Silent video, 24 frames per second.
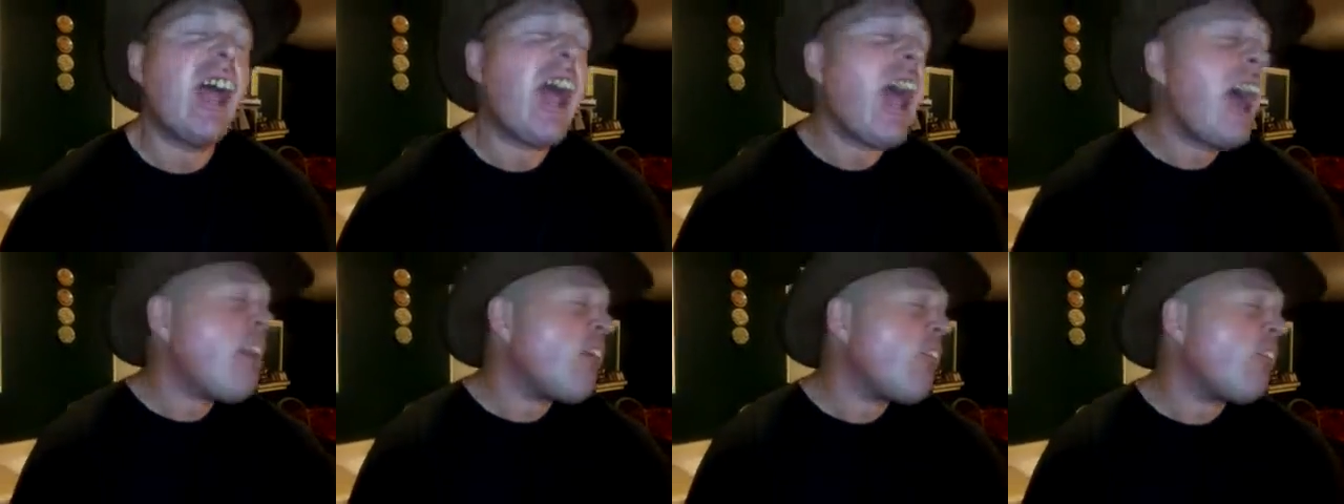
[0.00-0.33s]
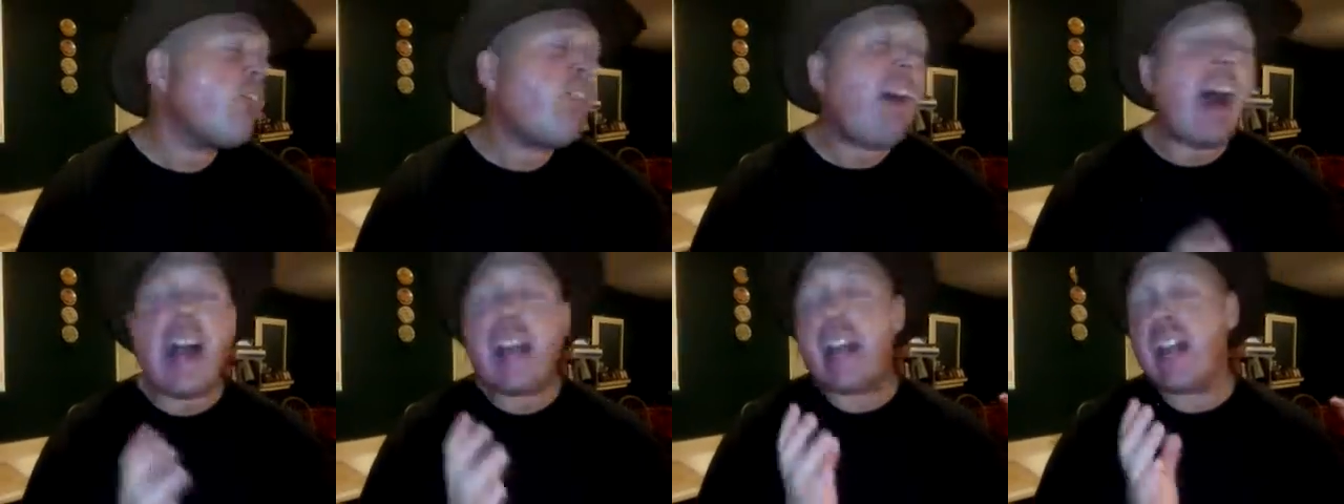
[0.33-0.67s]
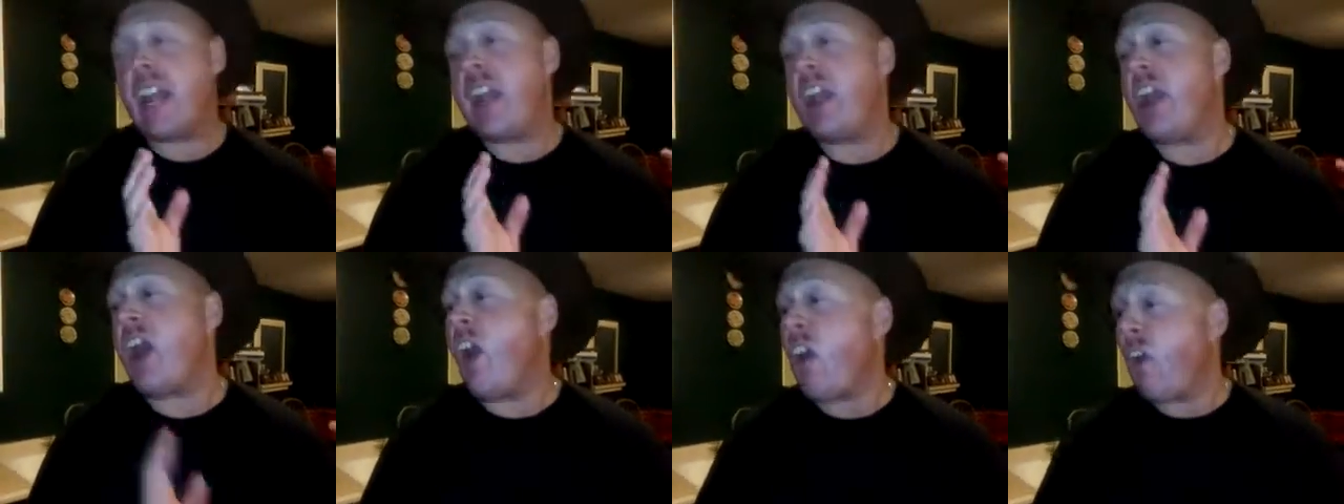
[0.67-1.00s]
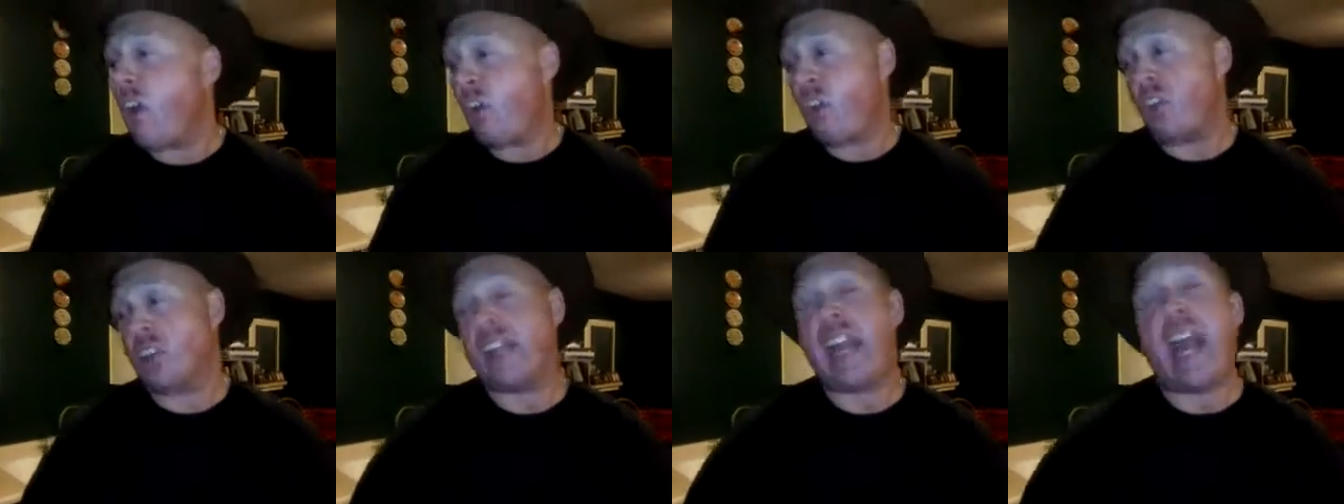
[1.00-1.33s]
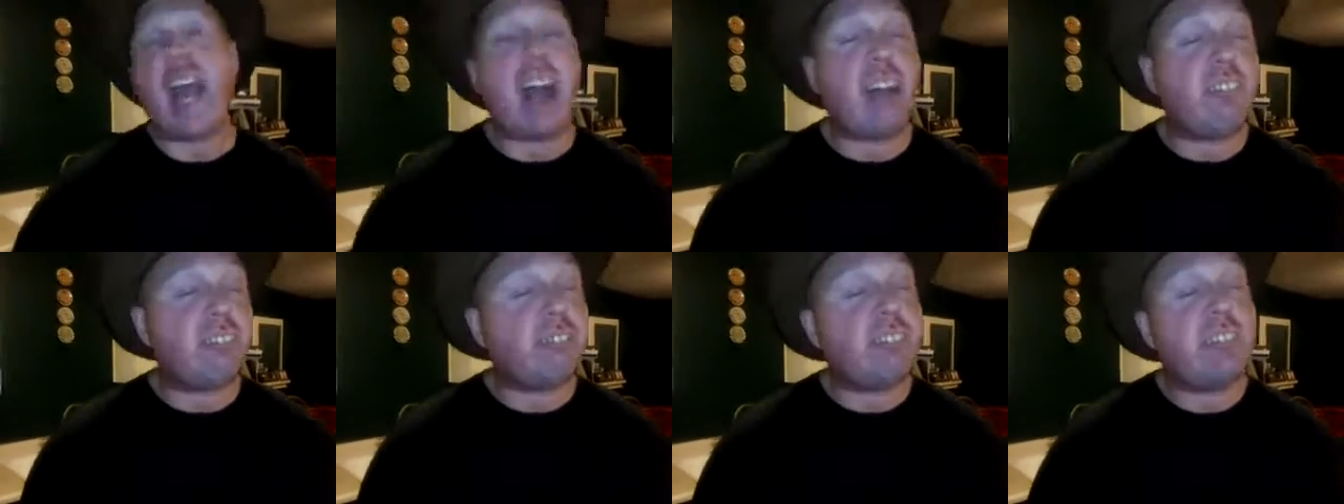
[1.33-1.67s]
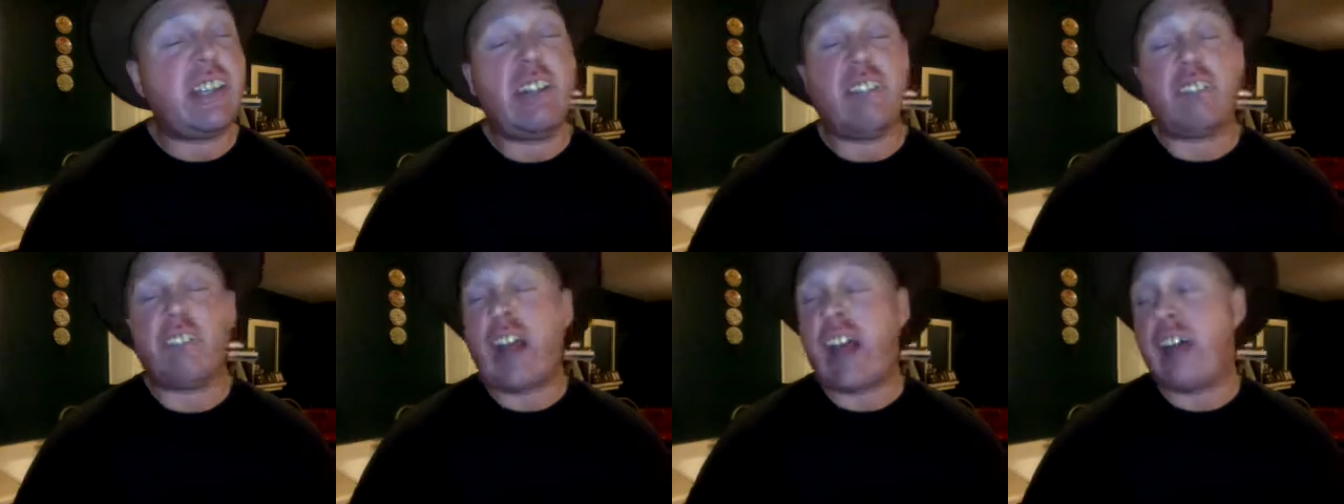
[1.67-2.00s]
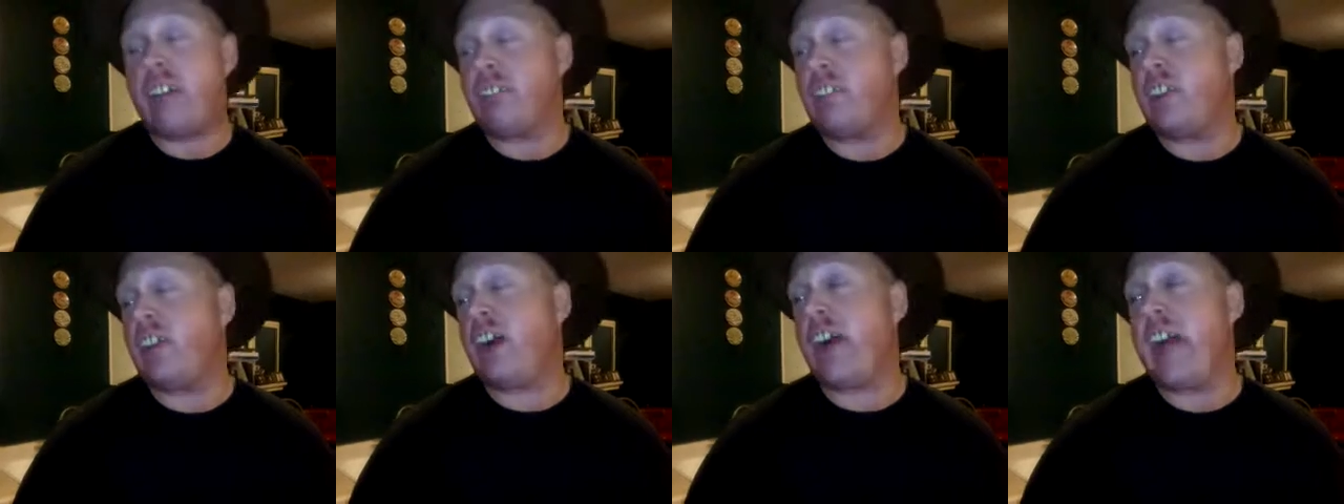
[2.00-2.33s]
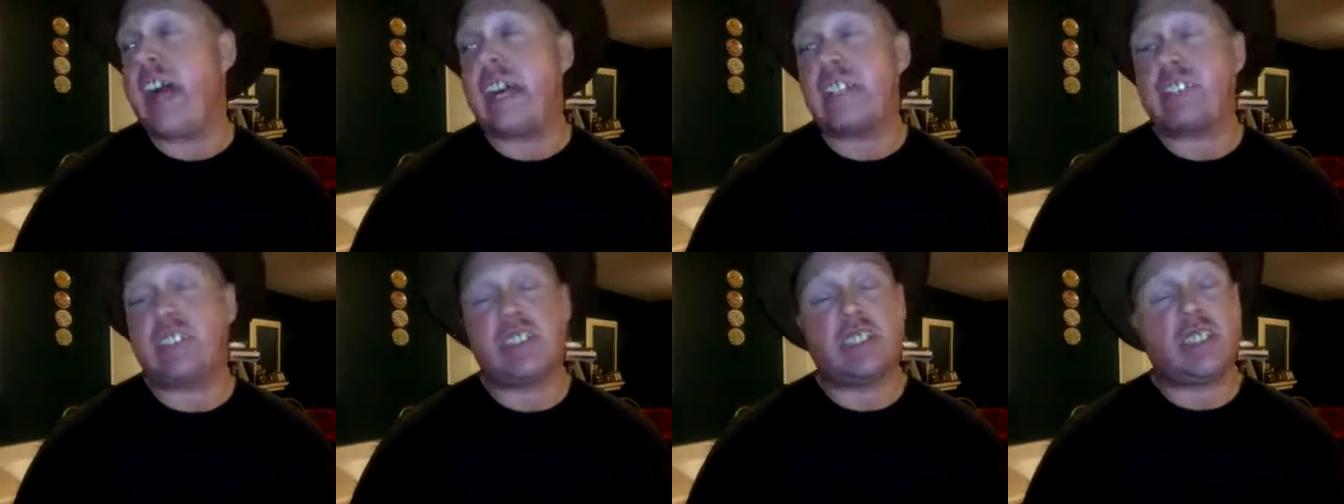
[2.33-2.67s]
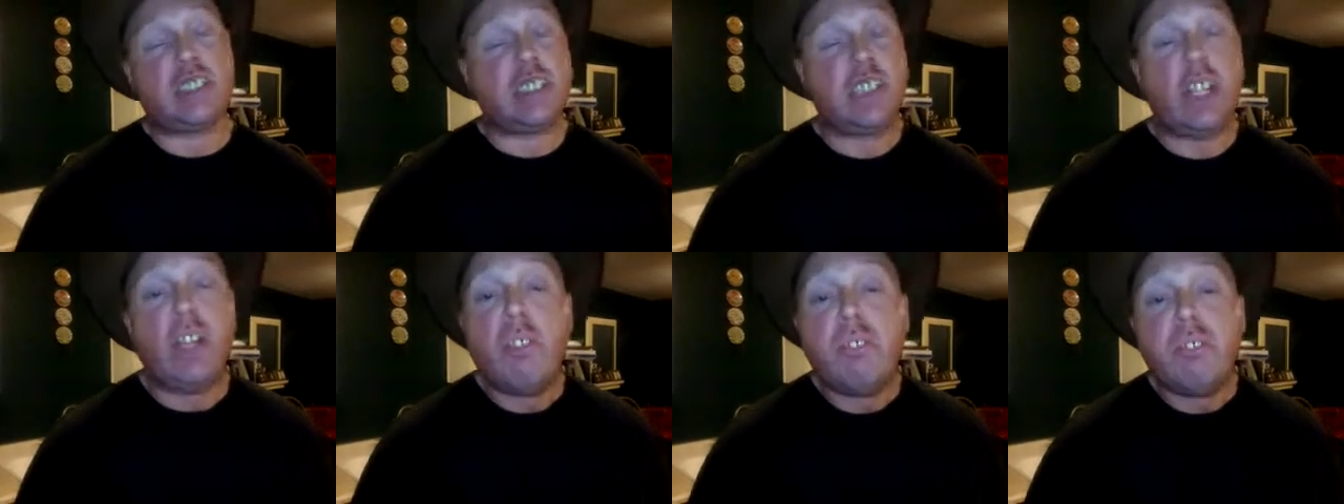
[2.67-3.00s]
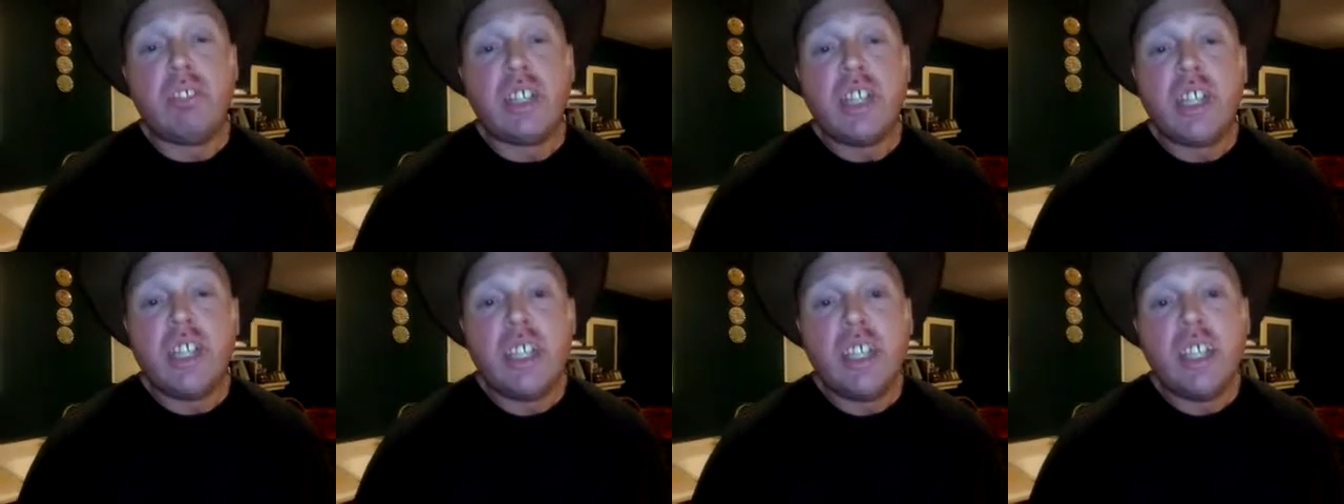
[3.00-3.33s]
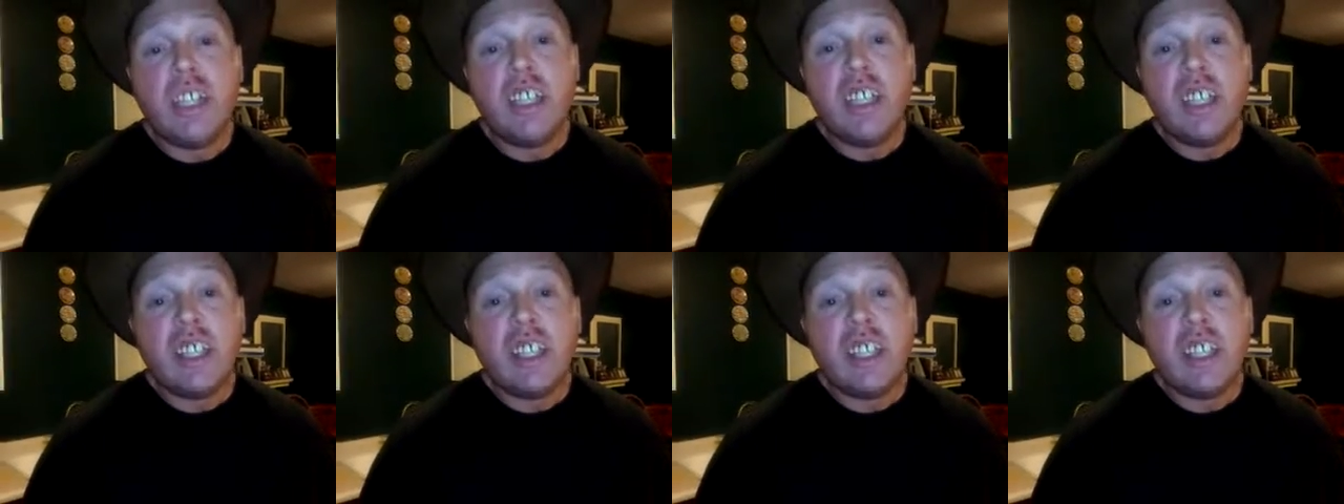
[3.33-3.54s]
Everybody knows how flat bill hats are stupid,